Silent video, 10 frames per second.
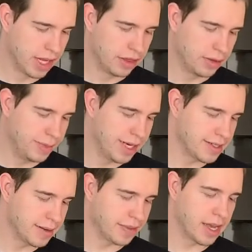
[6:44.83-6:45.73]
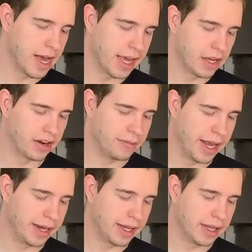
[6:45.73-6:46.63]
The beat is something I could have
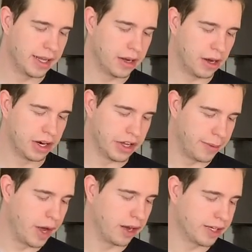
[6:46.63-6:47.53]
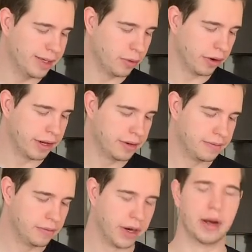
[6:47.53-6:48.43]
made on a Yamaha keyboard
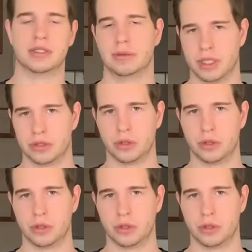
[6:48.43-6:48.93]
when I was in middle